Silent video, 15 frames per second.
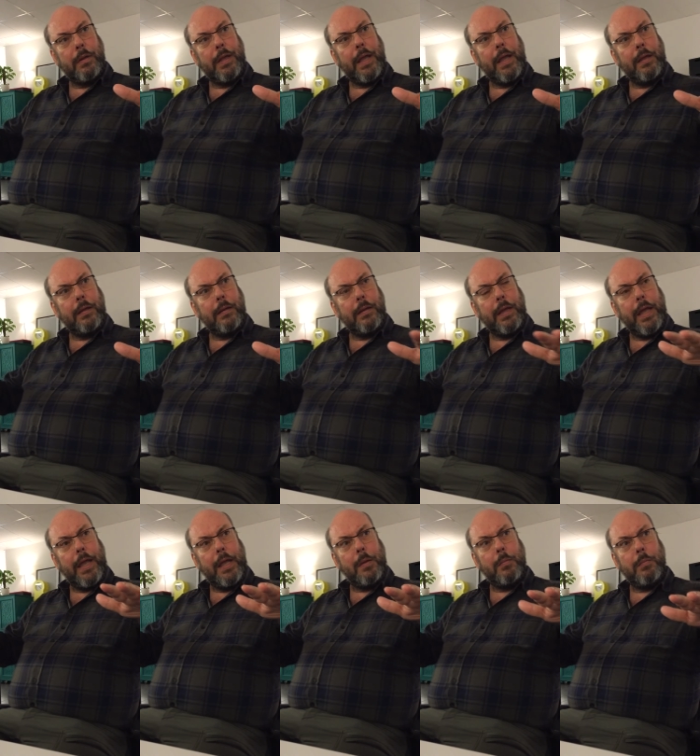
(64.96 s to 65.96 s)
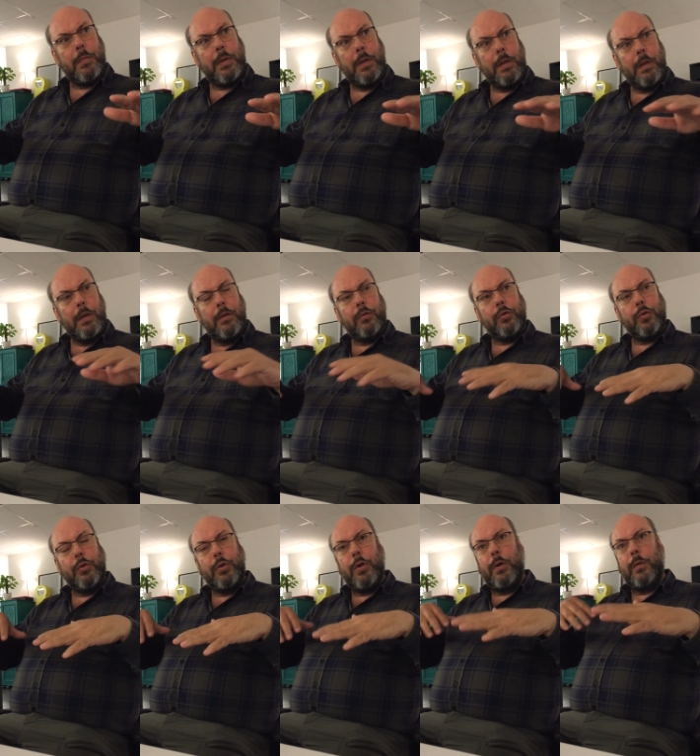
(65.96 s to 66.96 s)
ga- game. Mm-hmm, mm-hmm. so
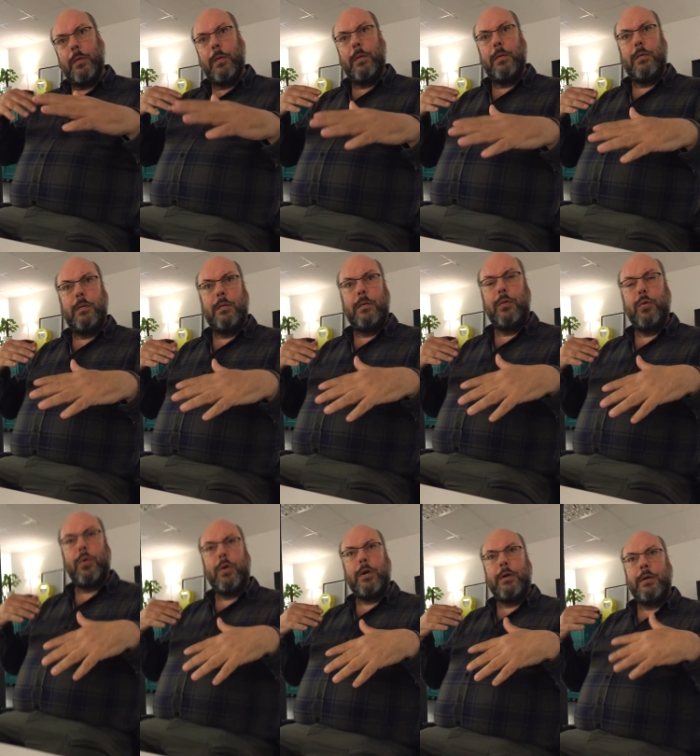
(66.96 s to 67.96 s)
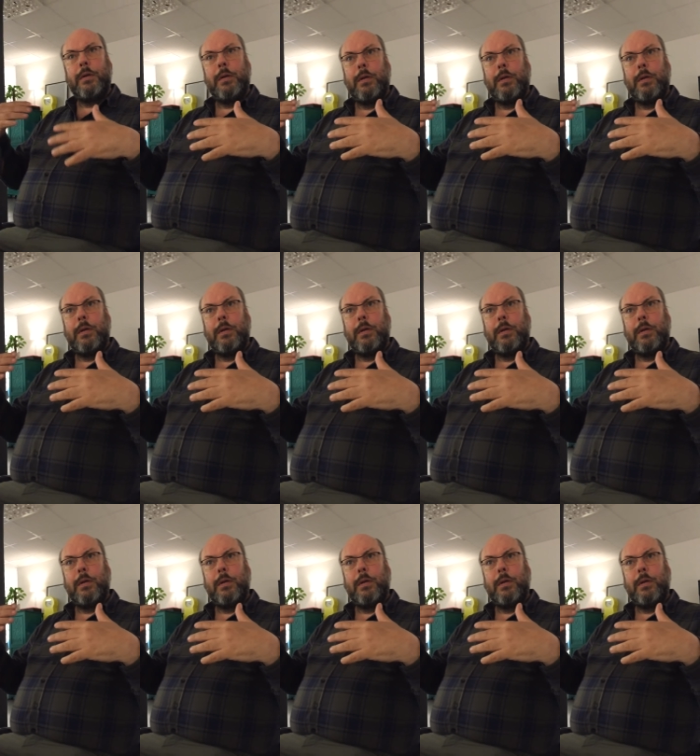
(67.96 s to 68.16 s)
mm-hmm. your your